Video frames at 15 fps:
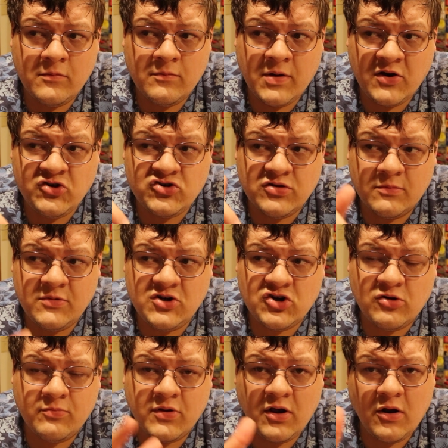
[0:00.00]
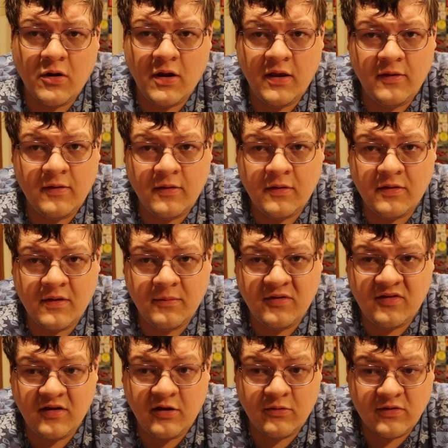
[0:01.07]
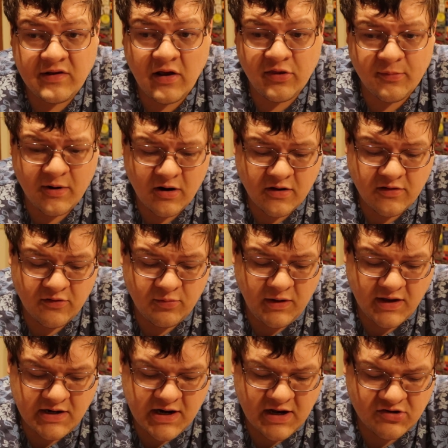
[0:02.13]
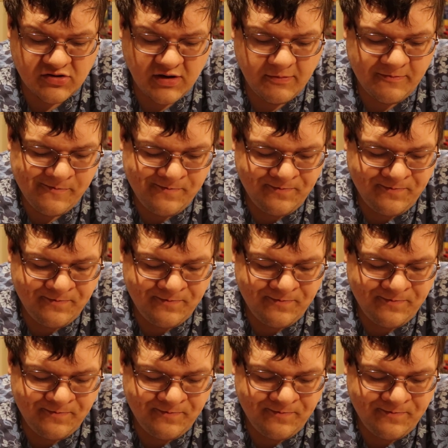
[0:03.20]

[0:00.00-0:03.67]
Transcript: pendulum magician player in WCQ in South America this weekend, actually.